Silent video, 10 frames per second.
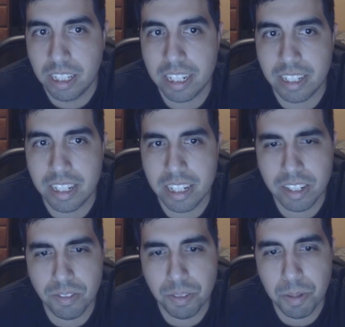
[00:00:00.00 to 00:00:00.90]
Yeah, see,
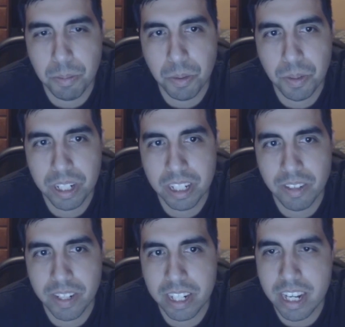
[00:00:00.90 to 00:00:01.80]
this is from number one
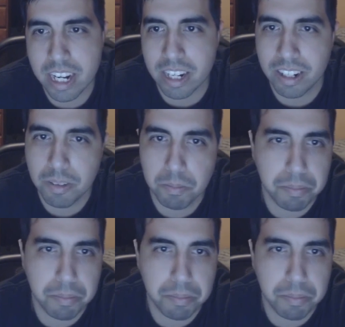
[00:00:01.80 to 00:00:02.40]
seventeen.